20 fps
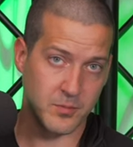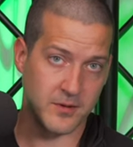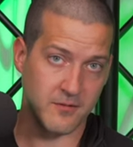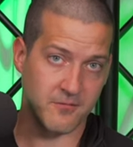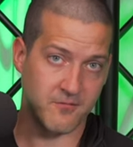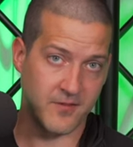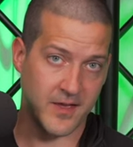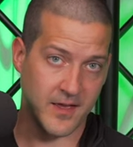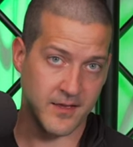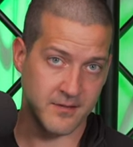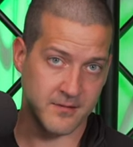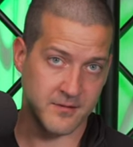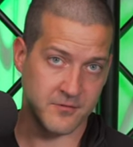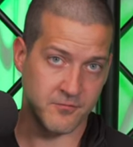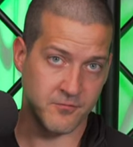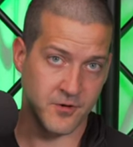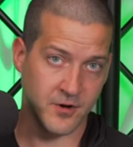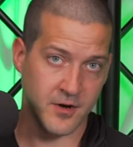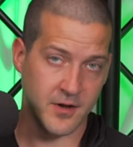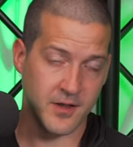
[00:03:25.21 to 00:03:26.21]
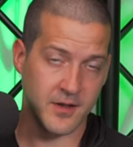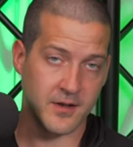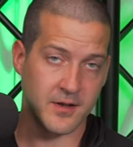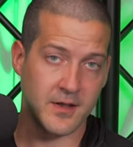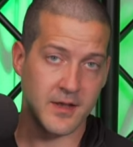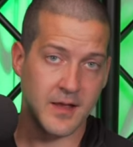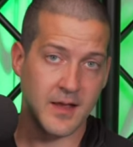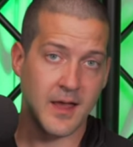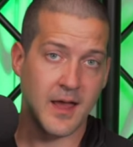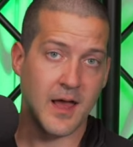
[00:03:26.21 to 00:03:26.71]
would be phase inverted,
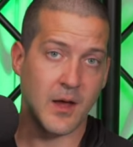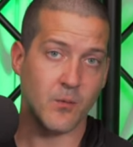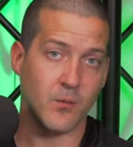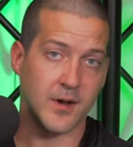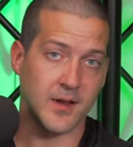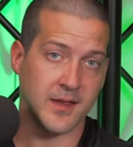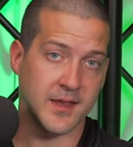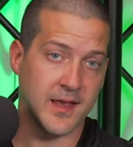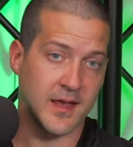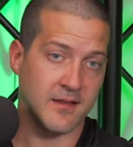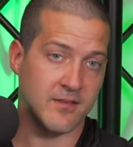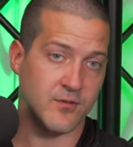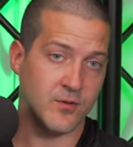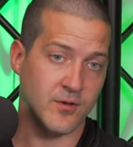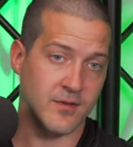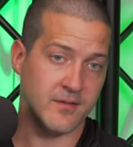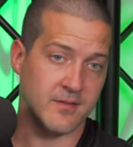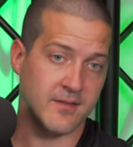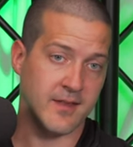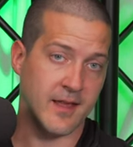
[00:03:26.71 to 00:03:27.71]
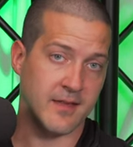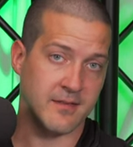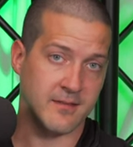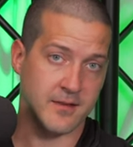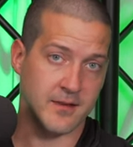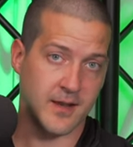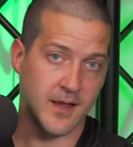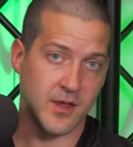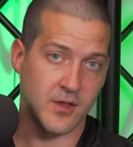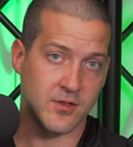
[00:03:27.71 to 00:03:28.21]
and when it gets to its
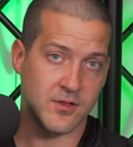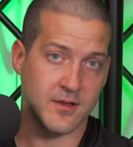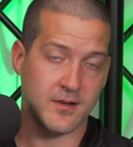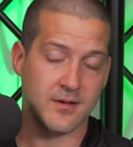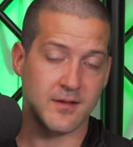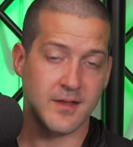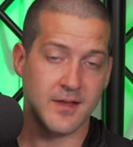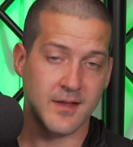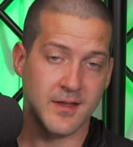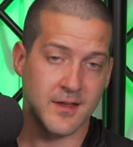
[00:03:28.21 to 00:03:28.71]
destination,